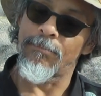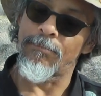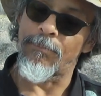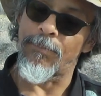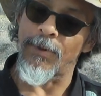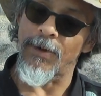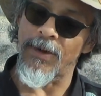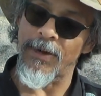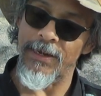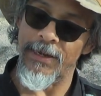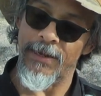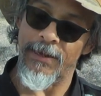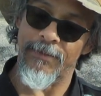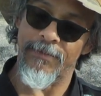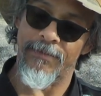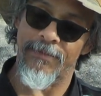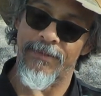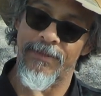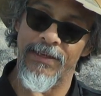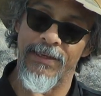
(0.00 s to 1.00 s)
But
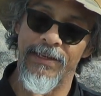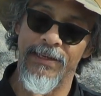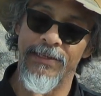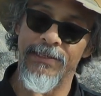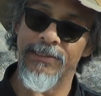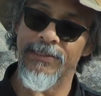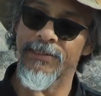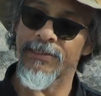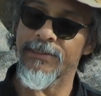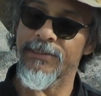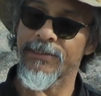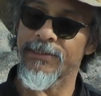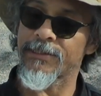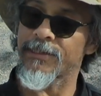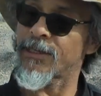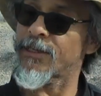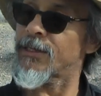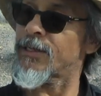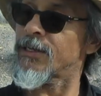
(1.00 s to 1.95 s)
this,